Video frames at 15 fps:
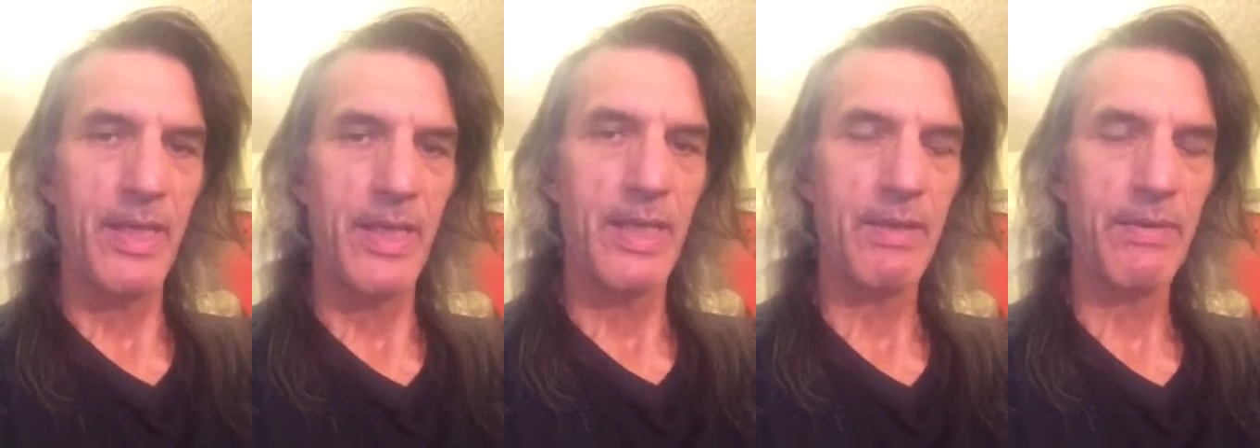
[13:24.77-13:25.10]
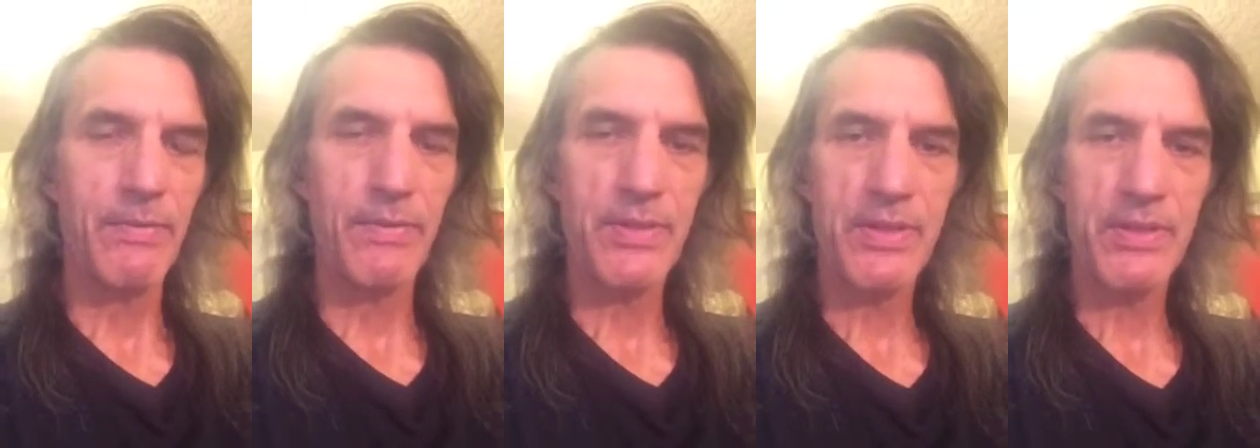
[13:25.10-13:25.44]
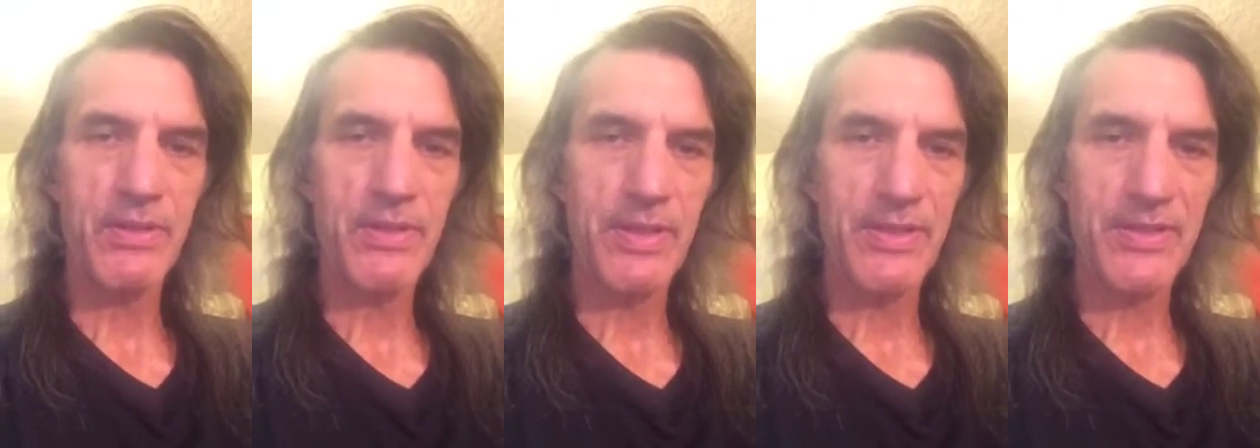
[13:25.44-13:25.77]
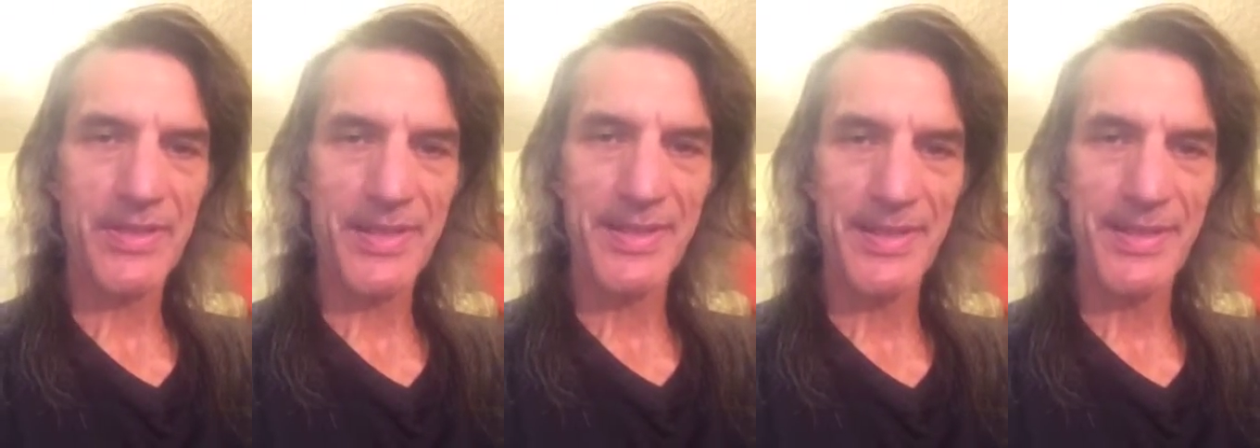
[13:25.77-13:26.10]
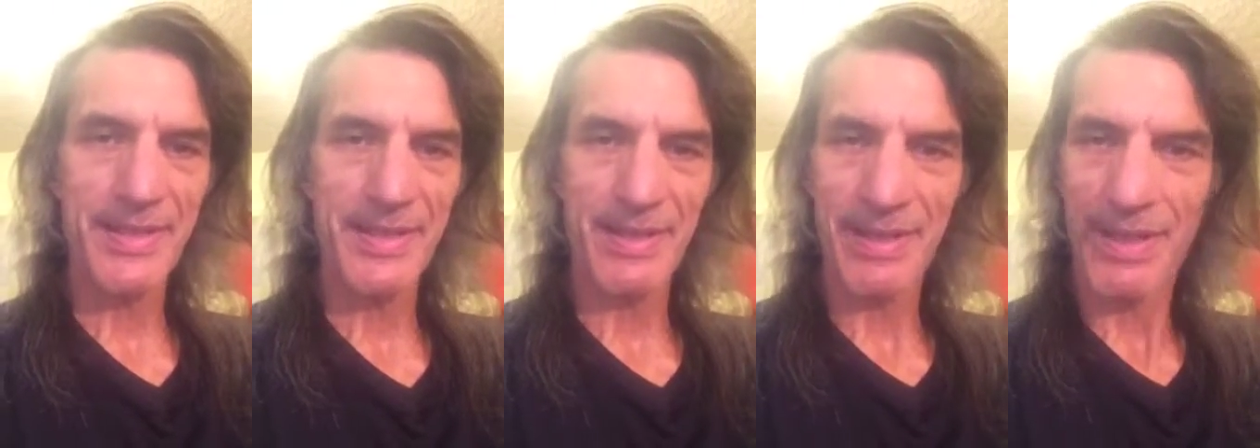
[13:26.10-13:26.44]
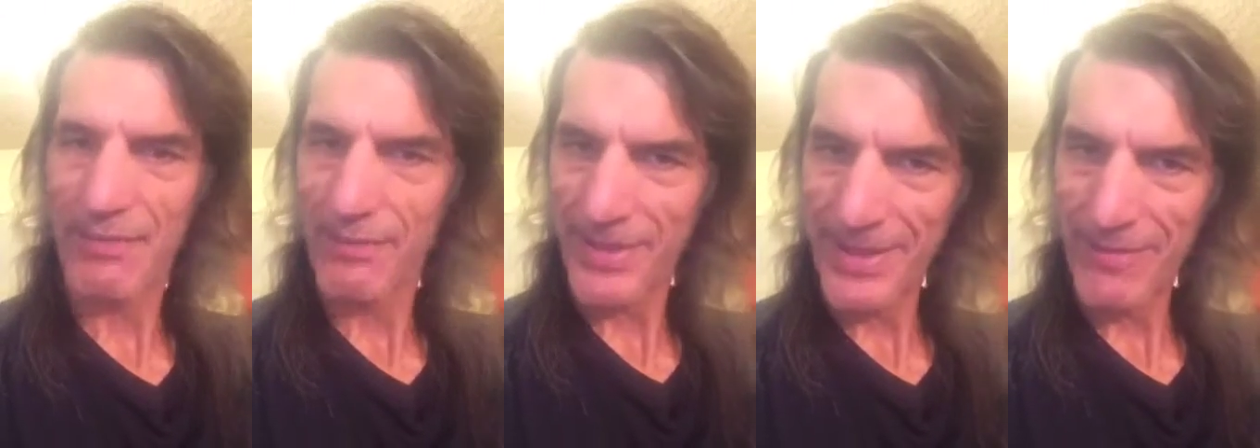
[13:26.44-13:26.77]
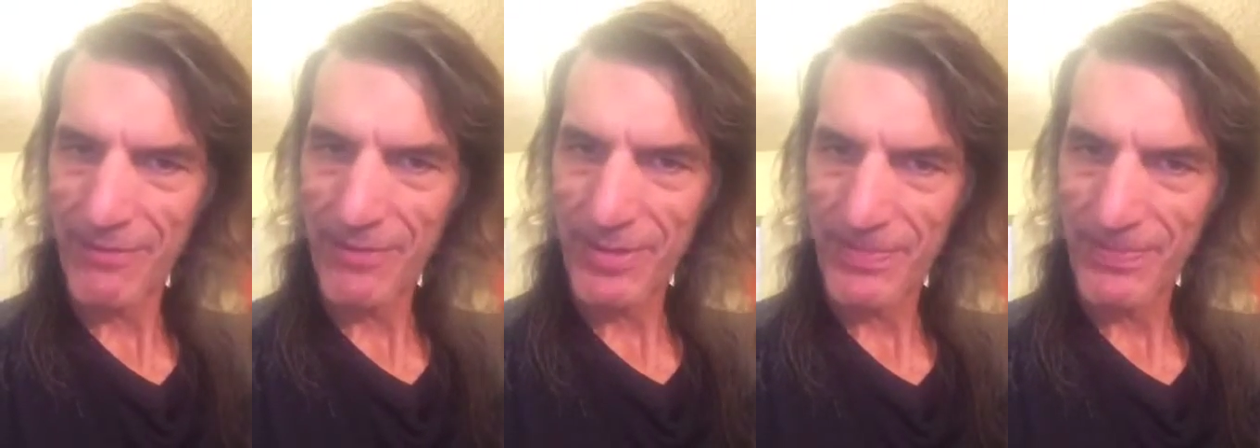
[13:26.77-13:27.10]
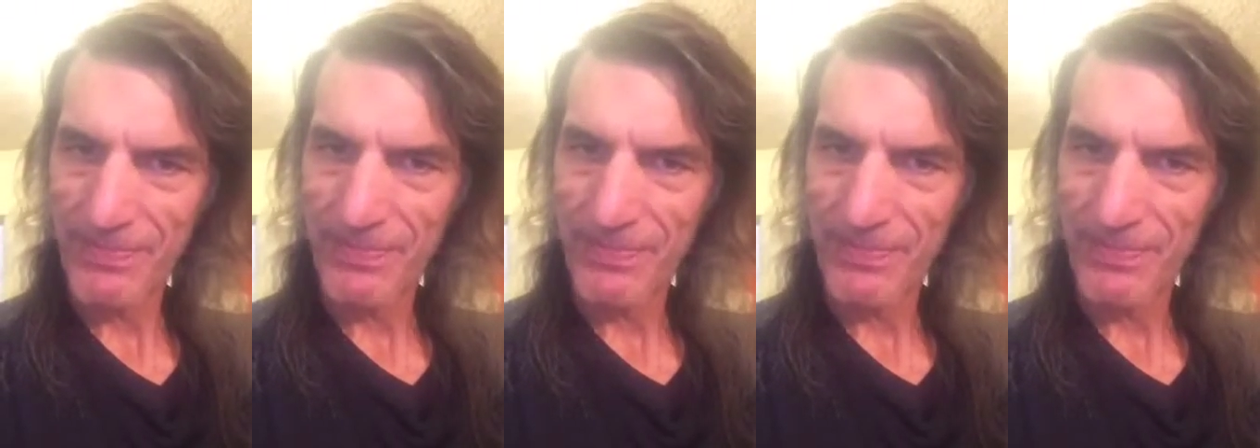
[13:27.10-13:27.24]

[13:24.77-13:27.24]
And if you wish to send us a, a love gift,